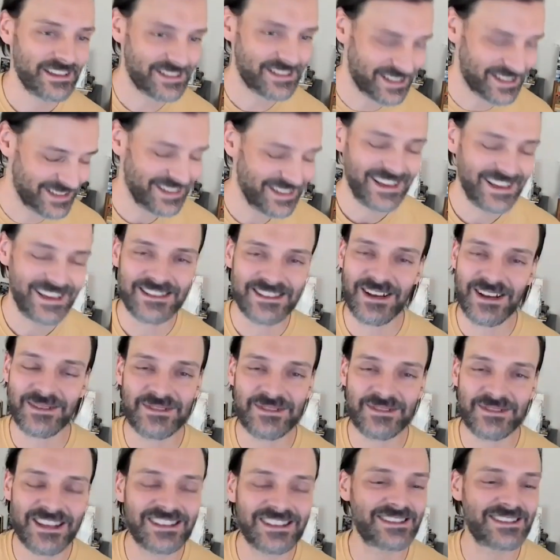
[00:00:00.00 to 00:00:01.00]
James,
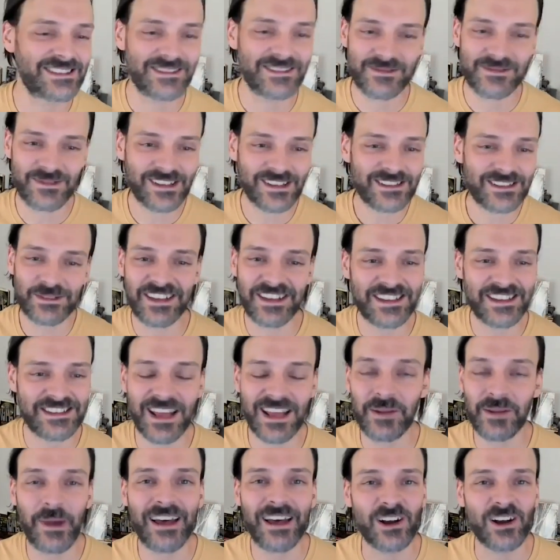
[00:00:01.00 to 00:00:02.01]
that's what they said
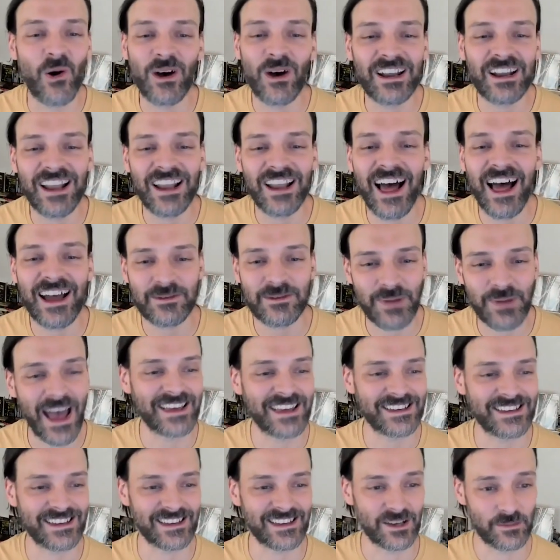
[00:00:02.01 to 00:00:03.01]
about online
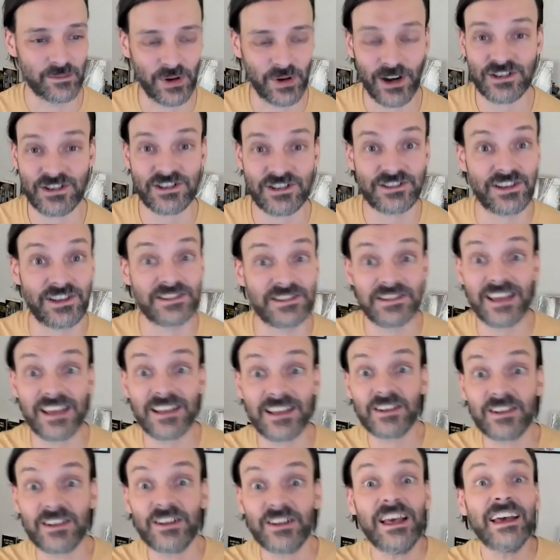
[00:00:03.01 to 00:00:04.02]
banking and purchases.
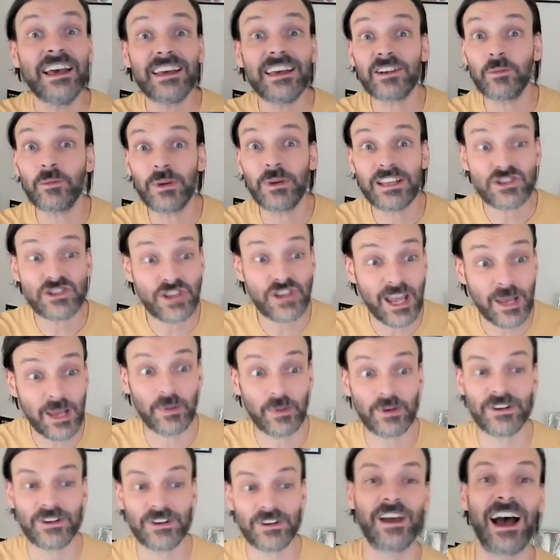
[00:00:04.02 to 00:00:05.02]
It'll be cheaper,
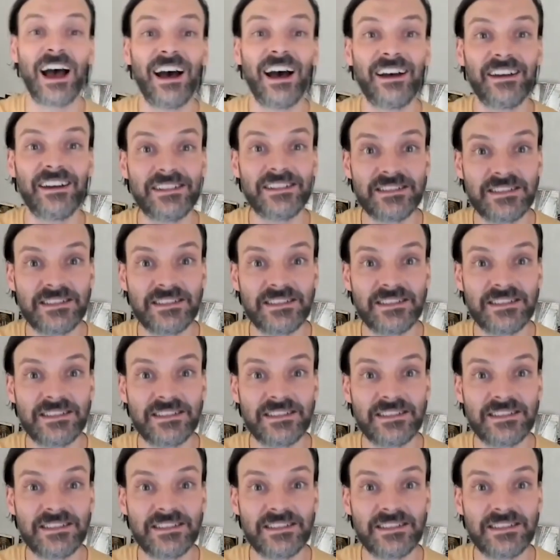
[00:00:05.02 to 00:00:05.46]
you guys.